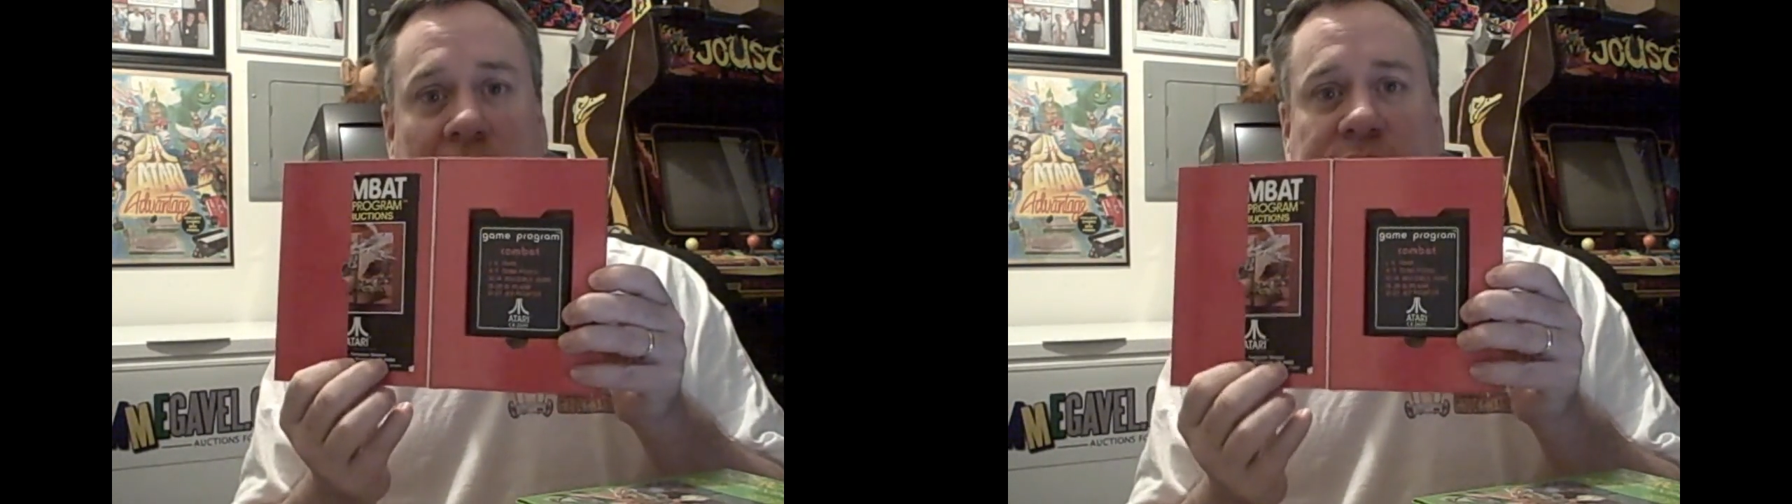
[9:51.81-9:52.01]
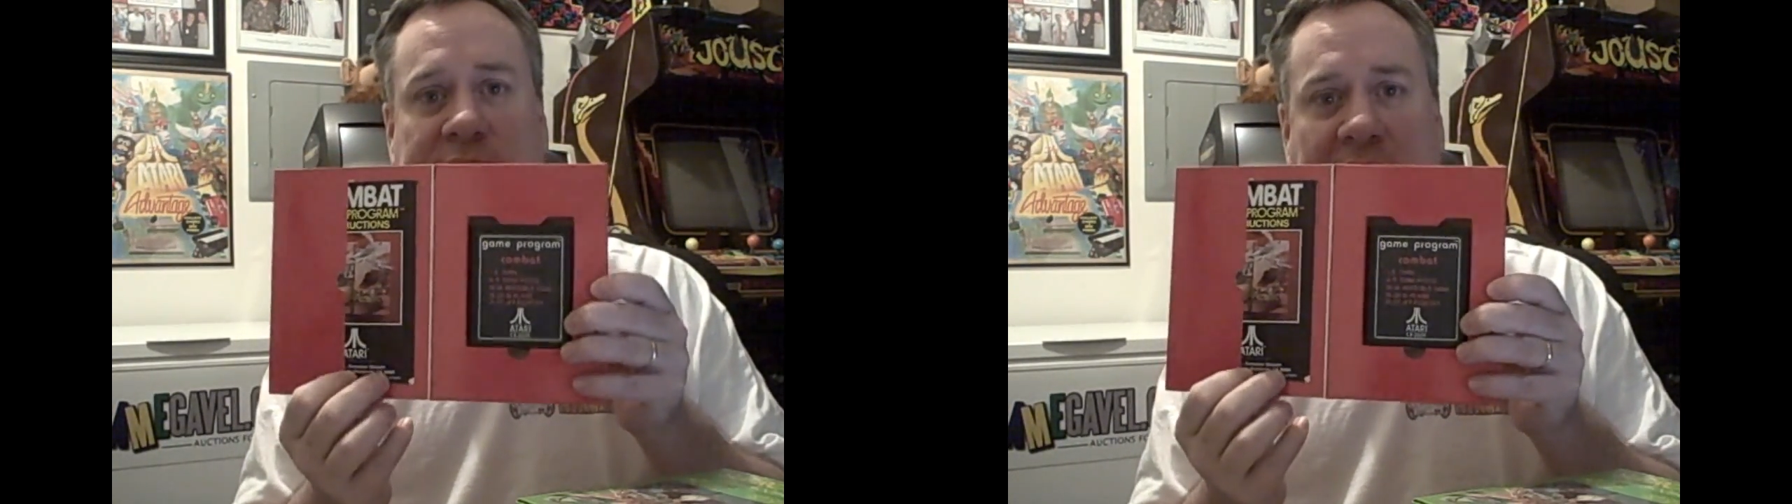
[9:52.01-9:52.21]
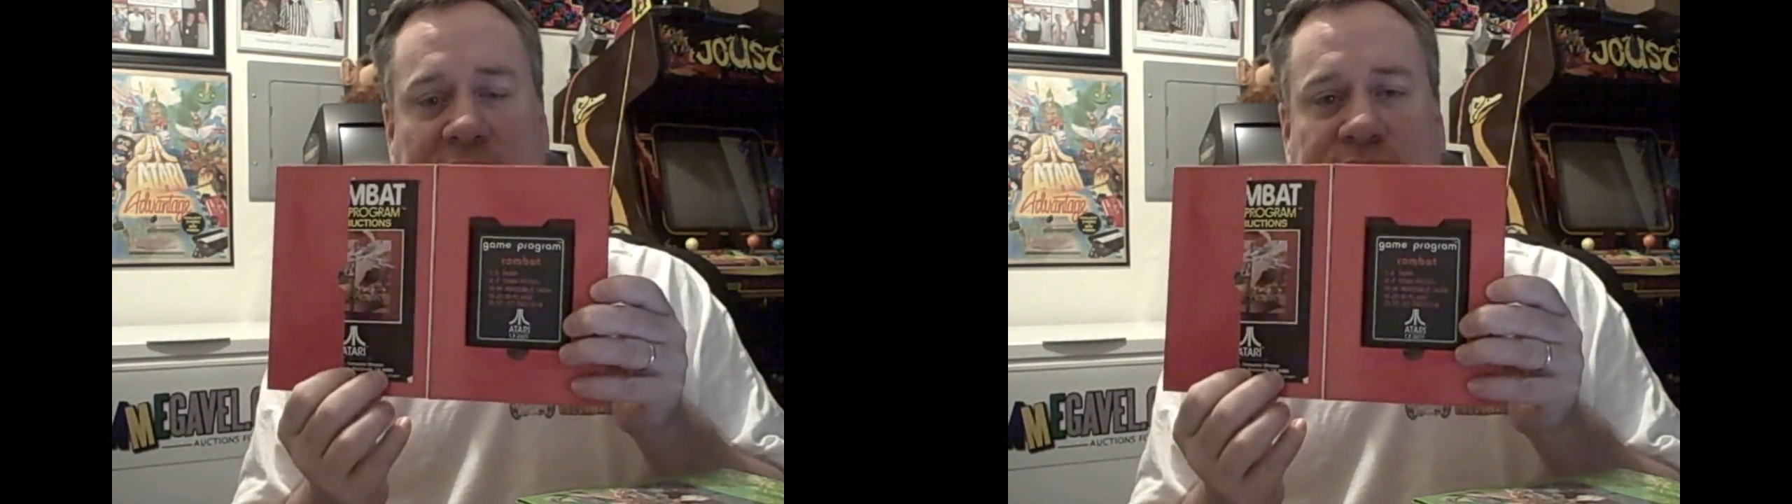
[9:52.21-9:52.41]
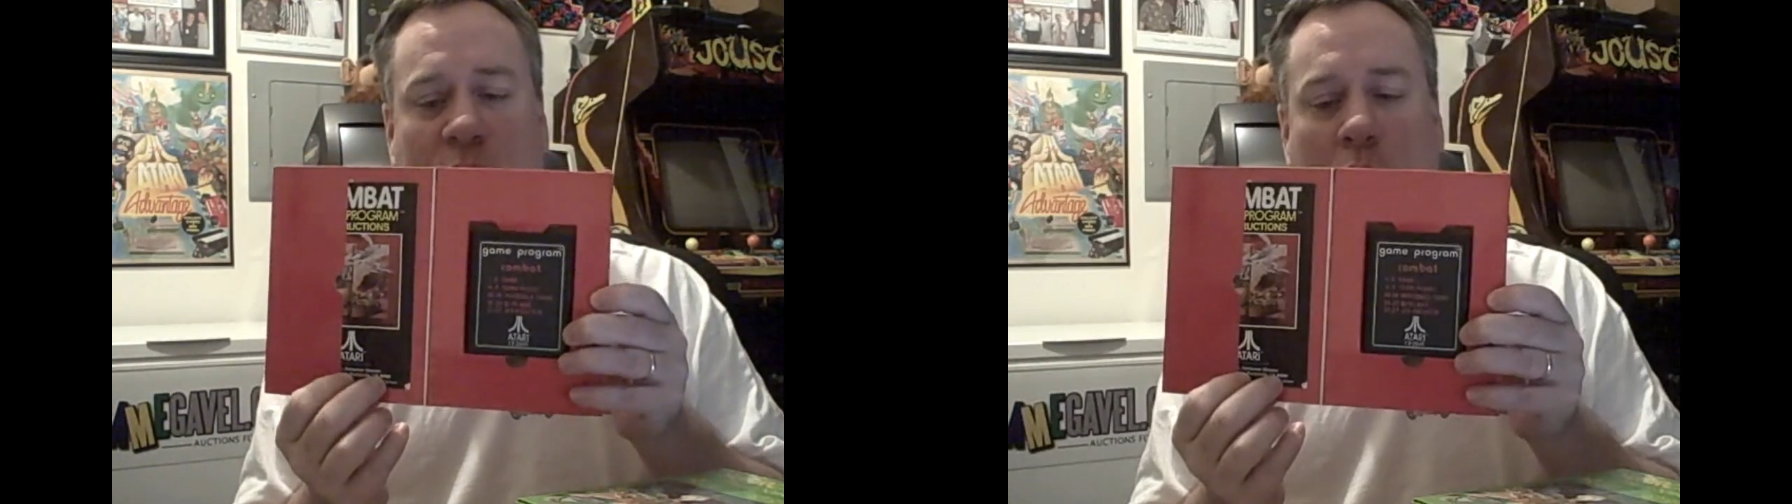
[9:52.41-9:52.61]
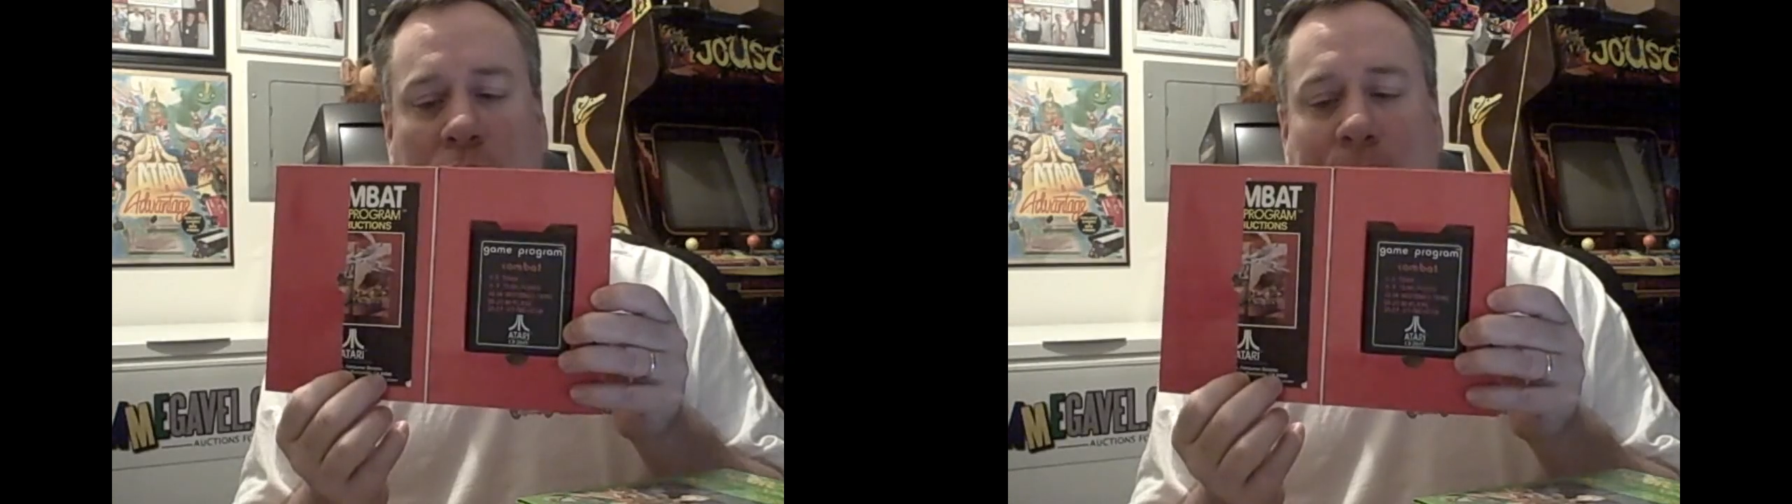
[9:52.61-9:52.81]
kind of
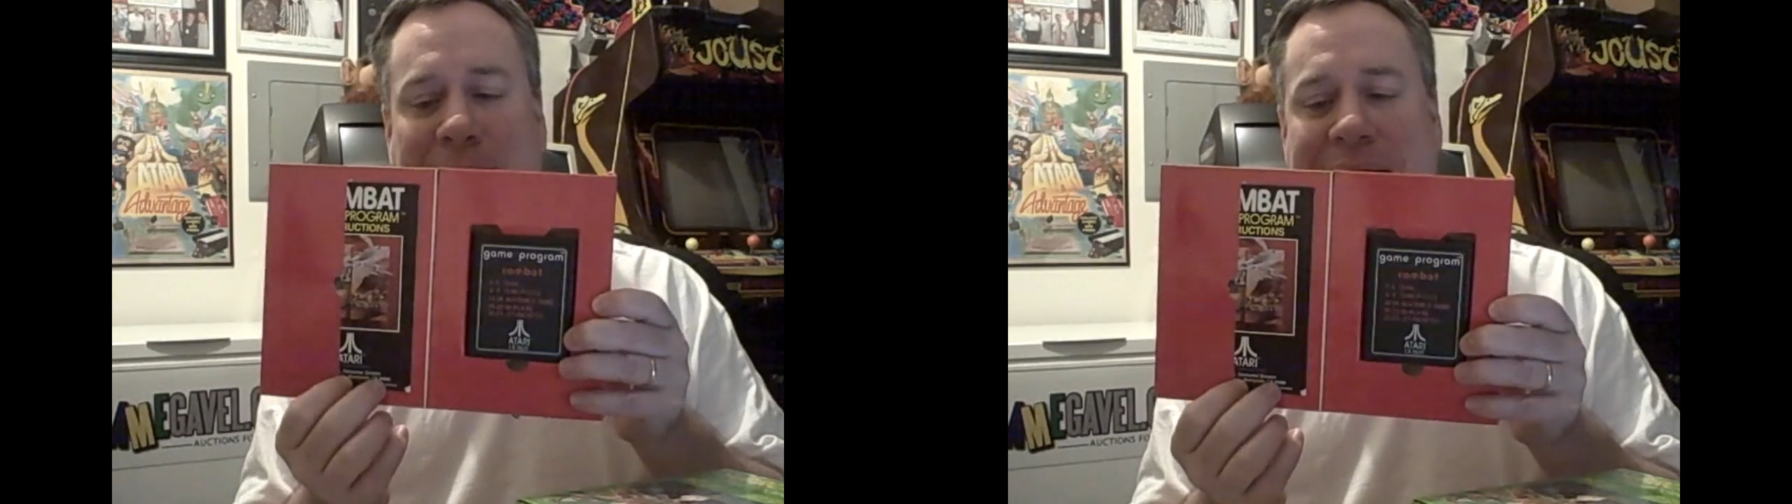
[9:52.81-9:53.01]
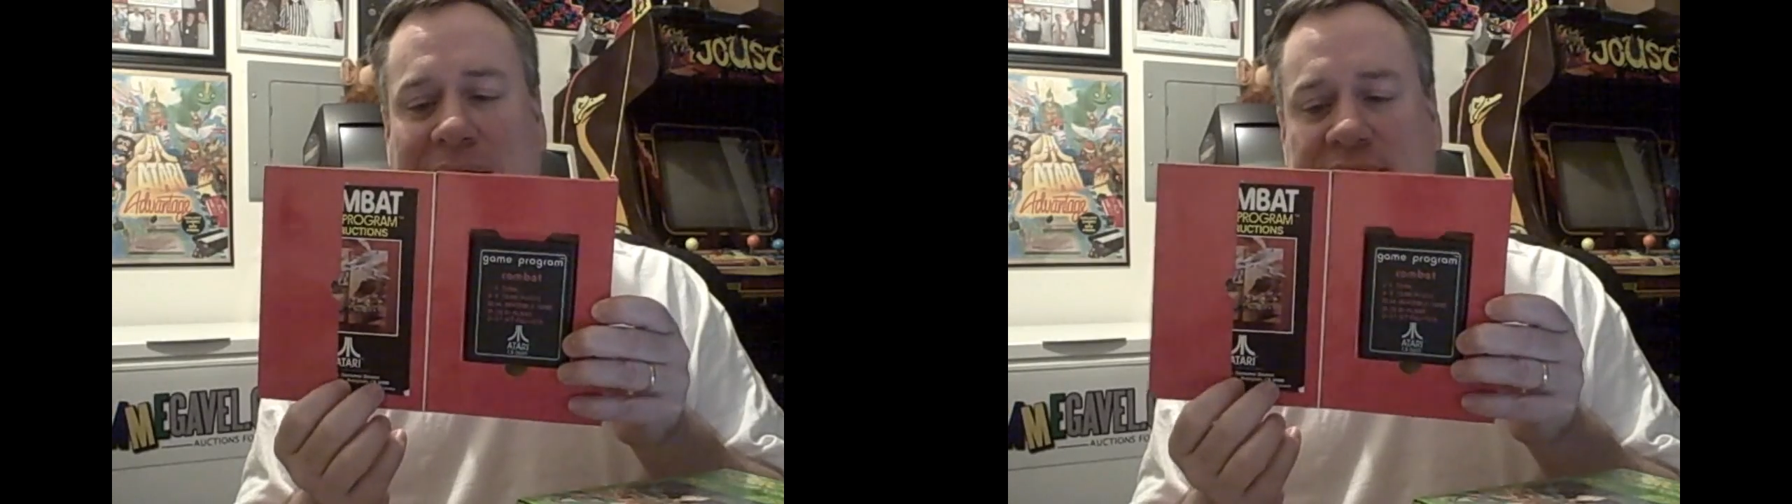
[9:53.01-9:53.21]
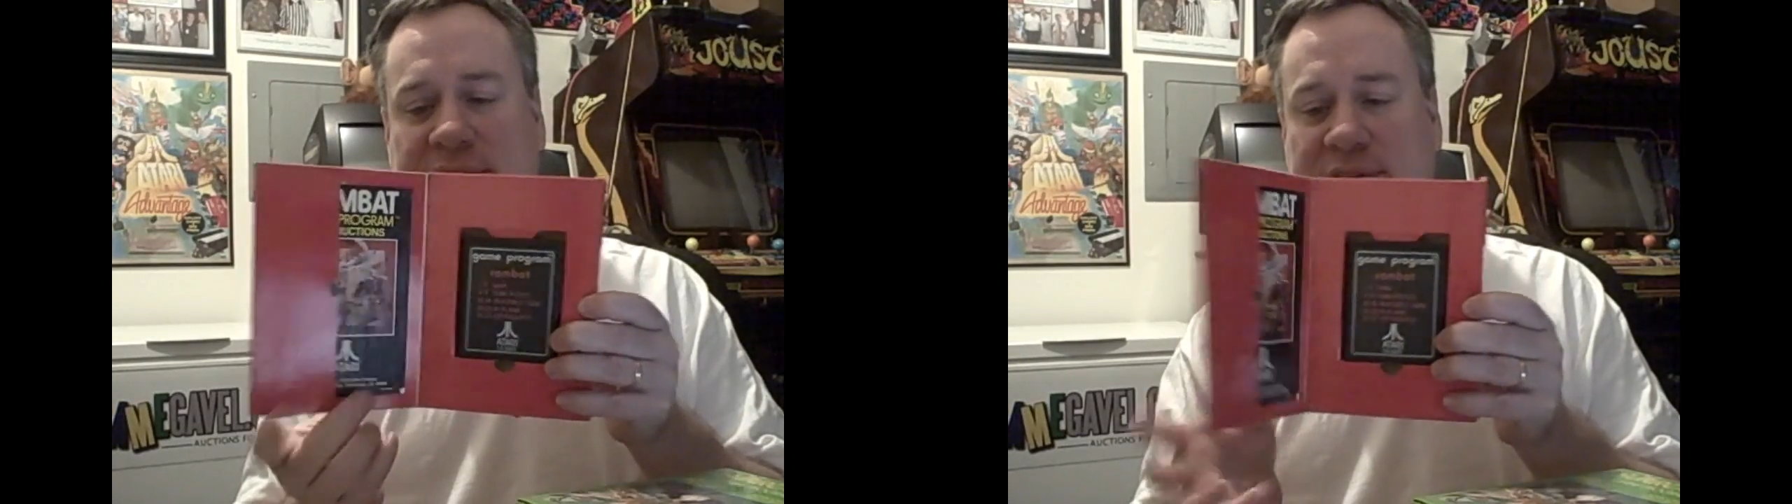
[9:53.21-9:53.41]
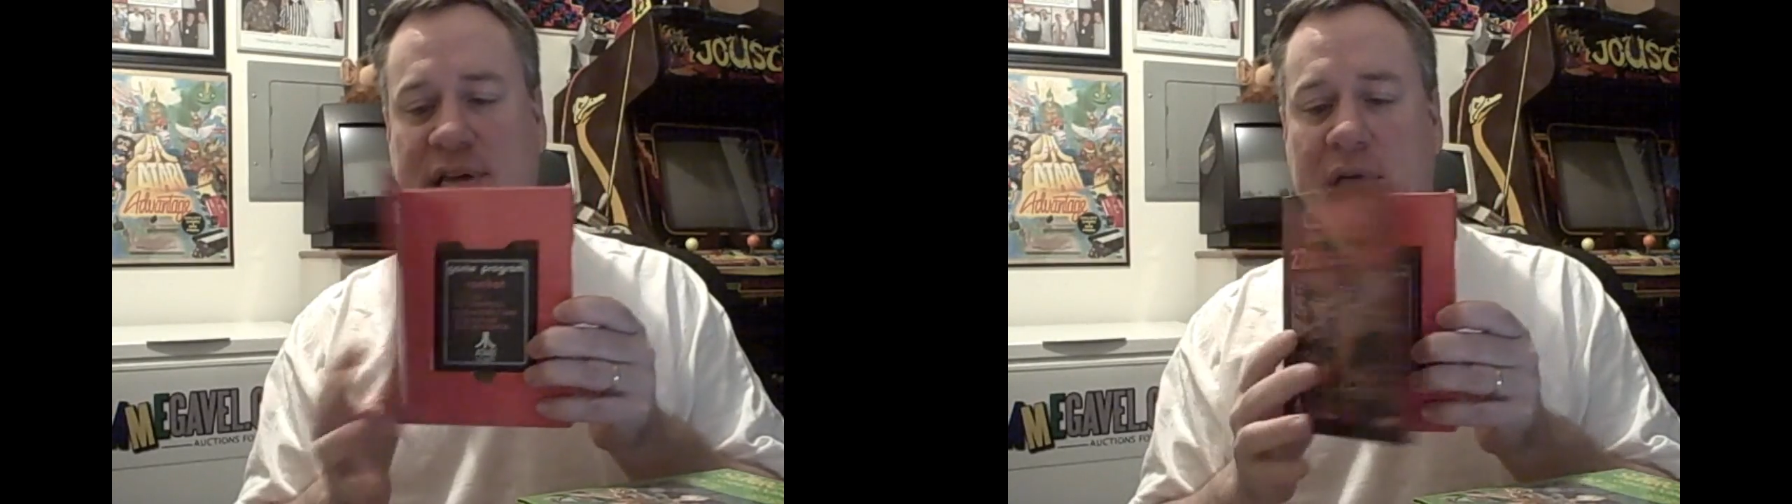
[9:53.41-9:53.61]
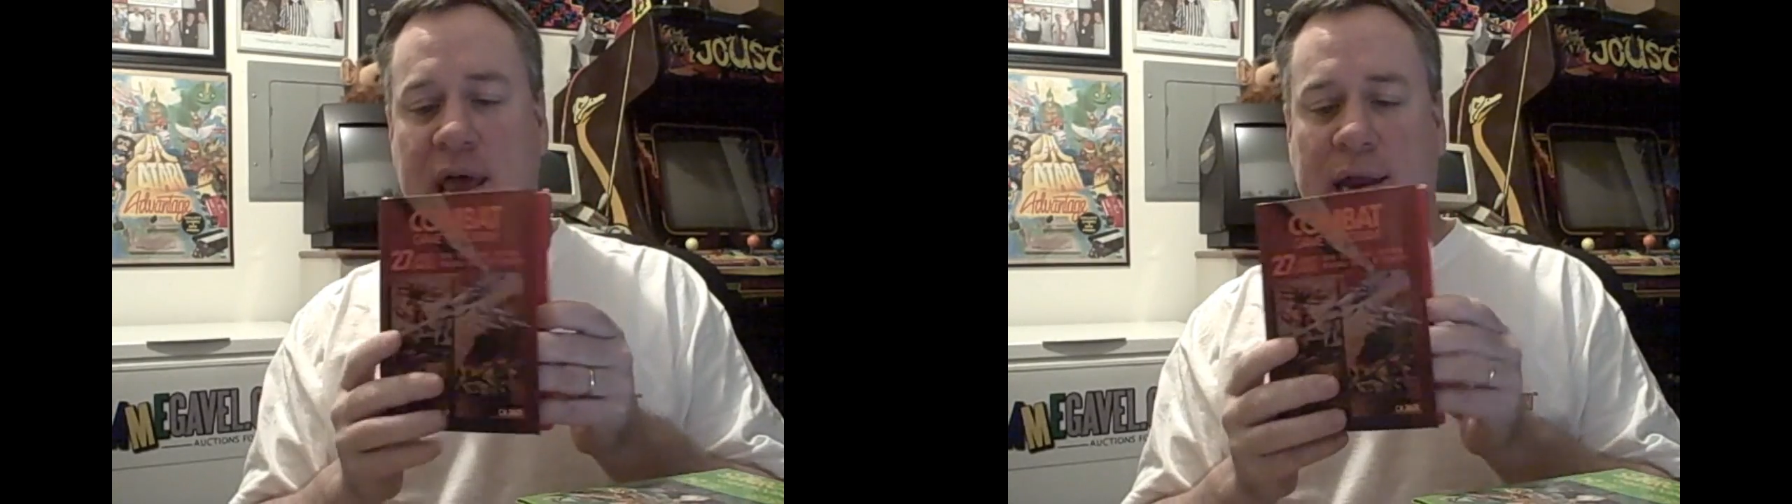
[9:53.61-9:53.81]
gatefold boxes.